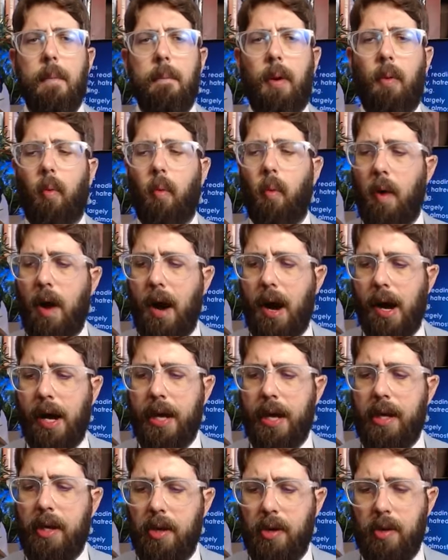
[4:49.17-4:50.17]
But
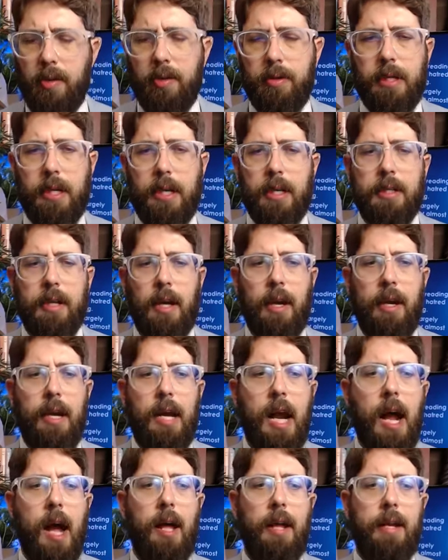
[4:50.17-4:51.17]
why use this
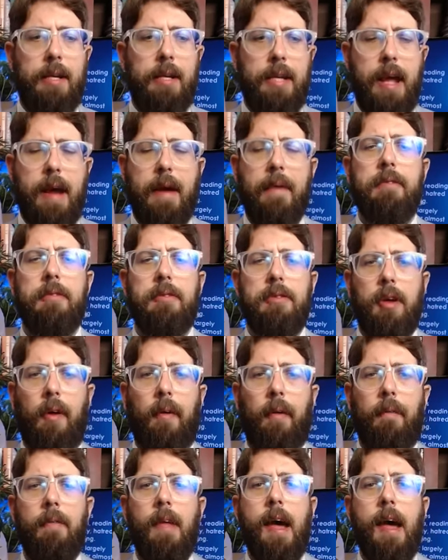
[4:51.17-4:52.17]
on non-deaf
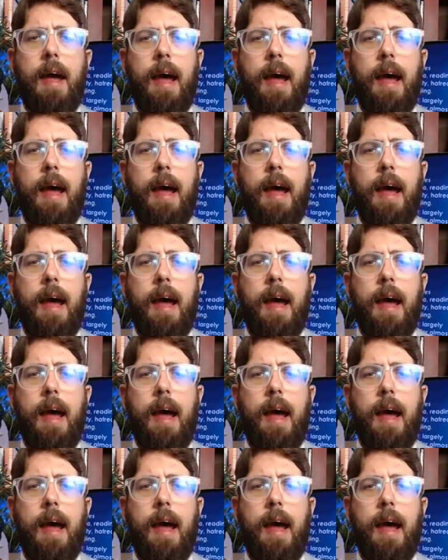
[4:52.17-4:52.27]
children?